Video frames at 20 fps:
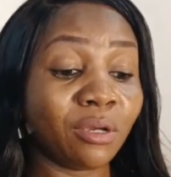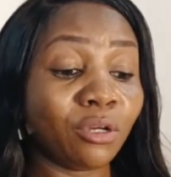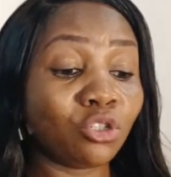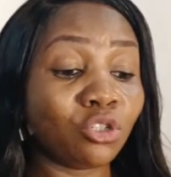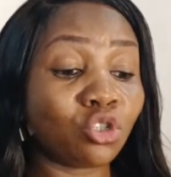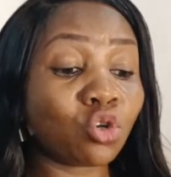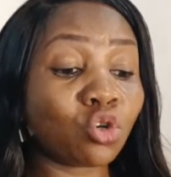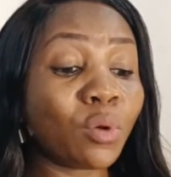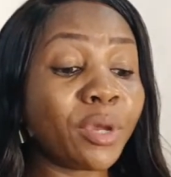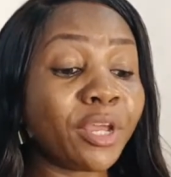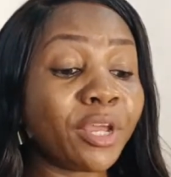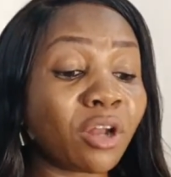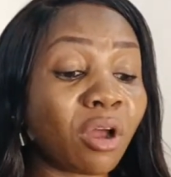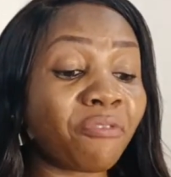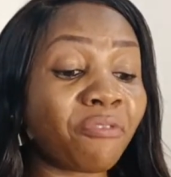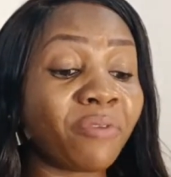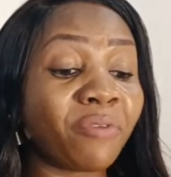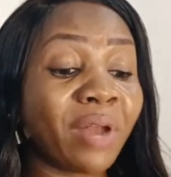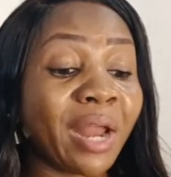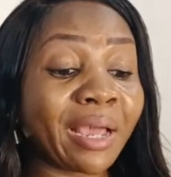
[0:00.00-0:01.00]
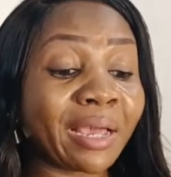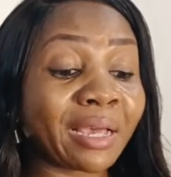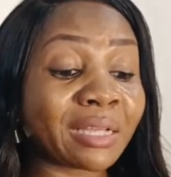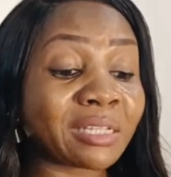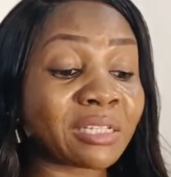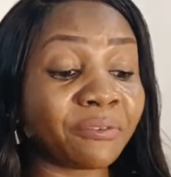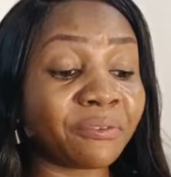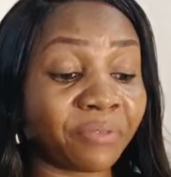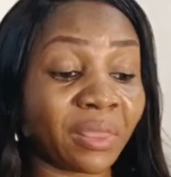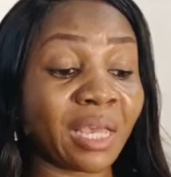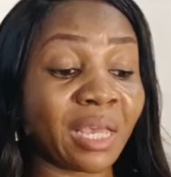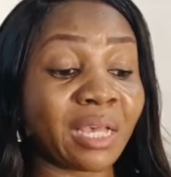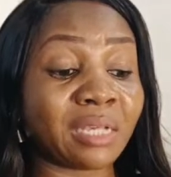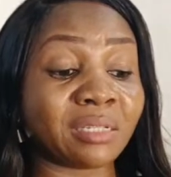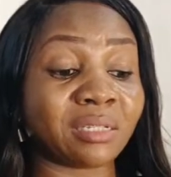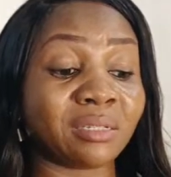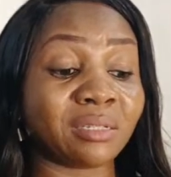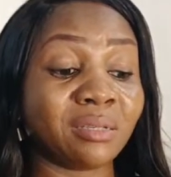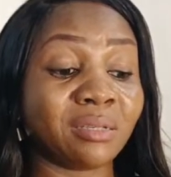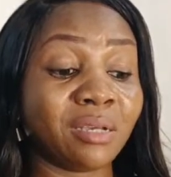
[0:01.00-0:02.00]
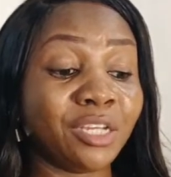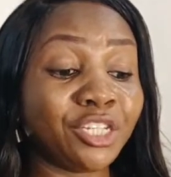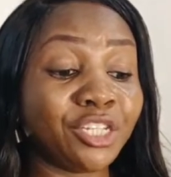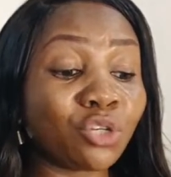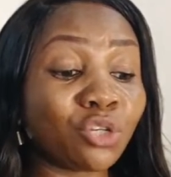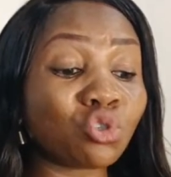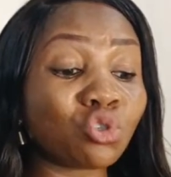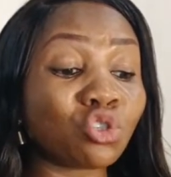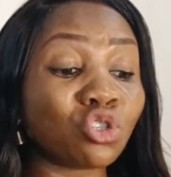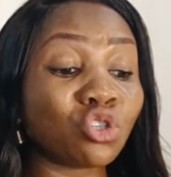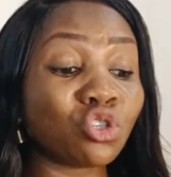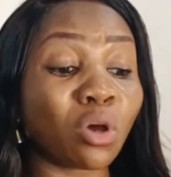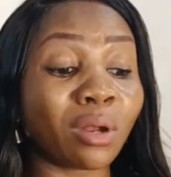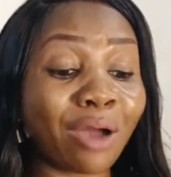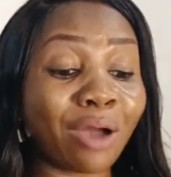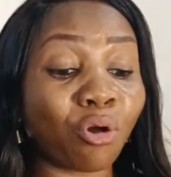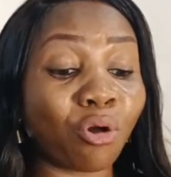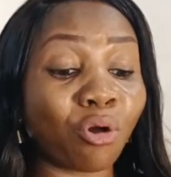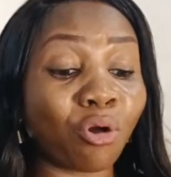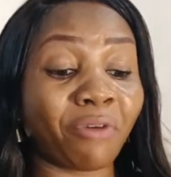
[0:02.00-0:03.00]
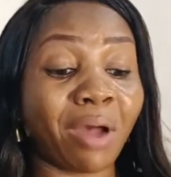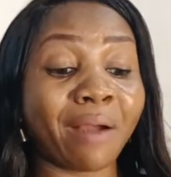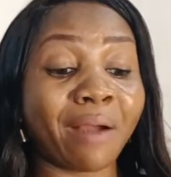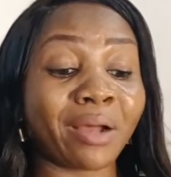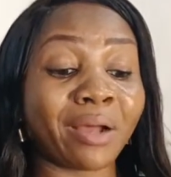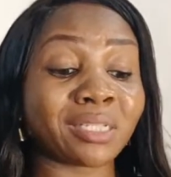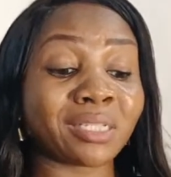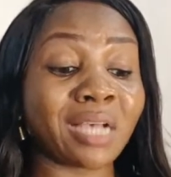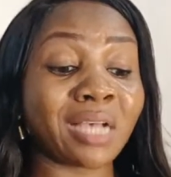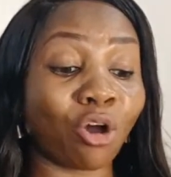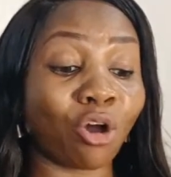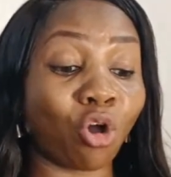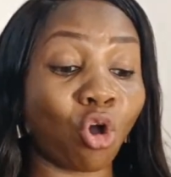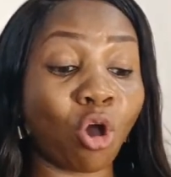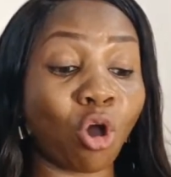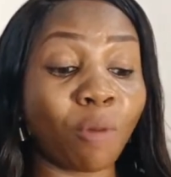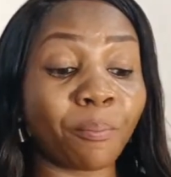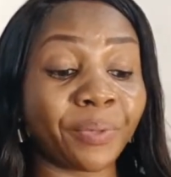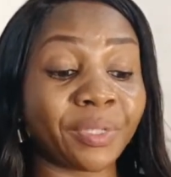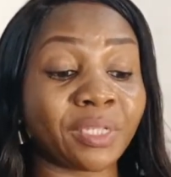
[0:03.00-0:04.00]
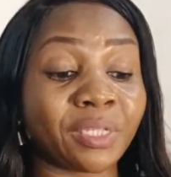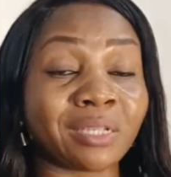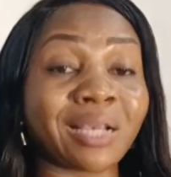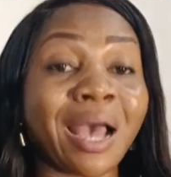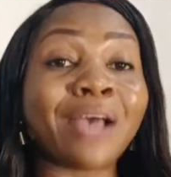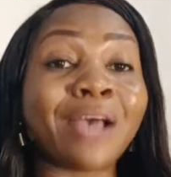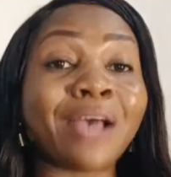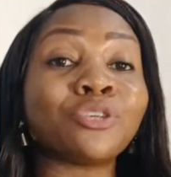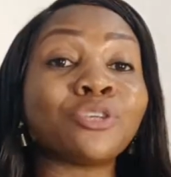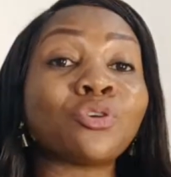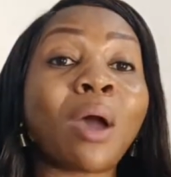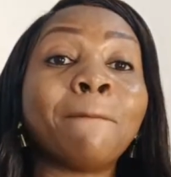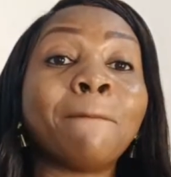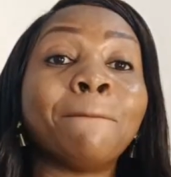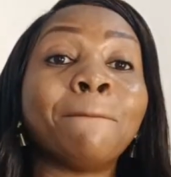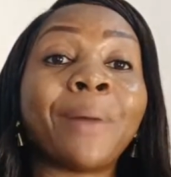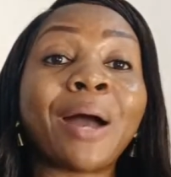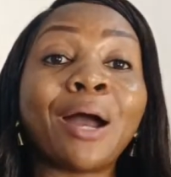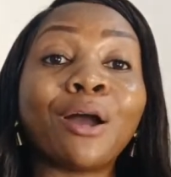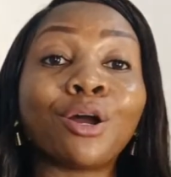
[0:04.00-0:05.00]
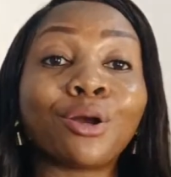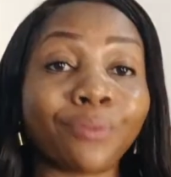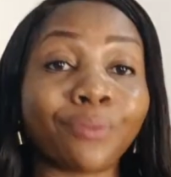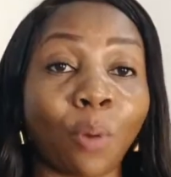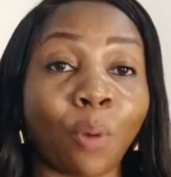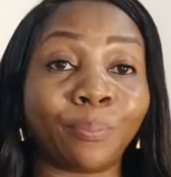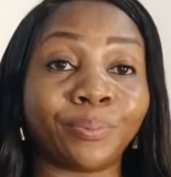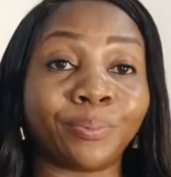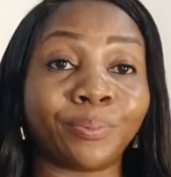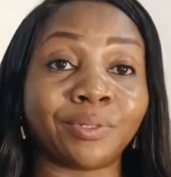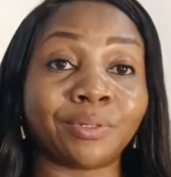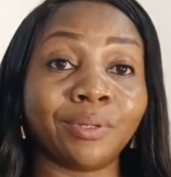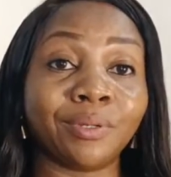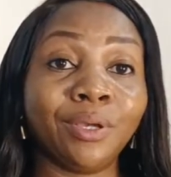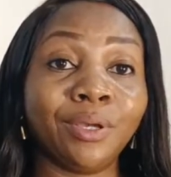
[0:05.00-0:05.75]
Do enough negative things due to your lack of character and competence, and you are bankrupt.